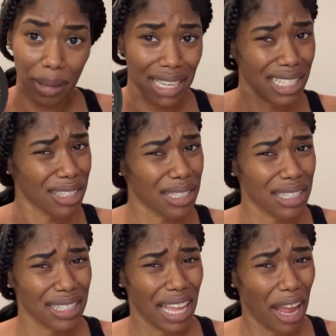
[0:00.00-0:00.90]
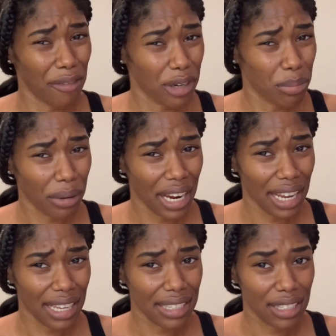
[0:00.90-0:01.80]
and this is every
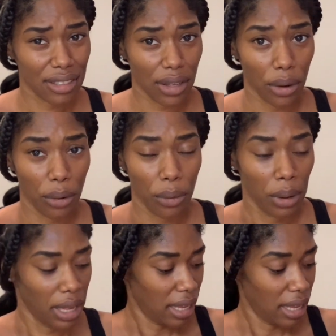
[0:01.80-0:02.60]
brand, so